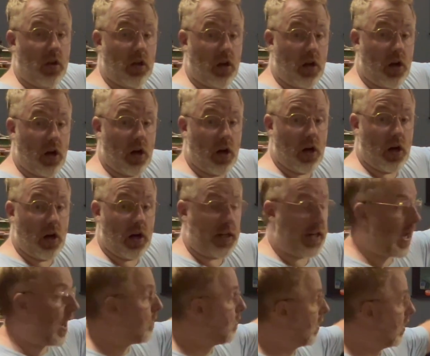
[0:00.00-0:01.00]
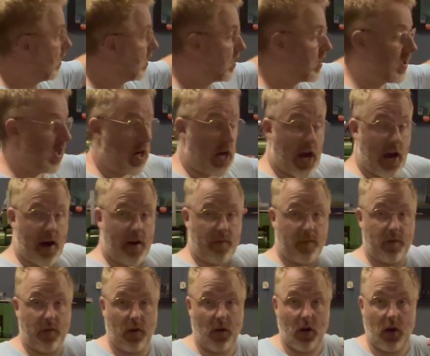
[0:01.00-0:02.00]
cabinets that
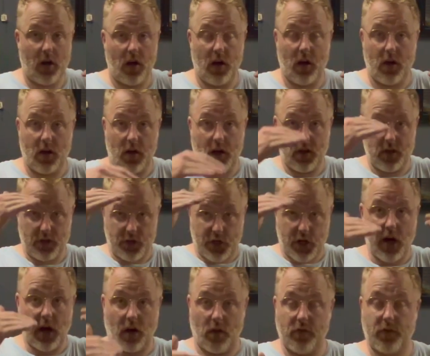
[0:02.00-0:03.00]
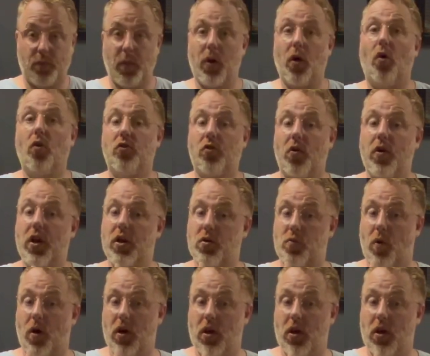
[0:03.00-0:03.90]
have shelves, but also these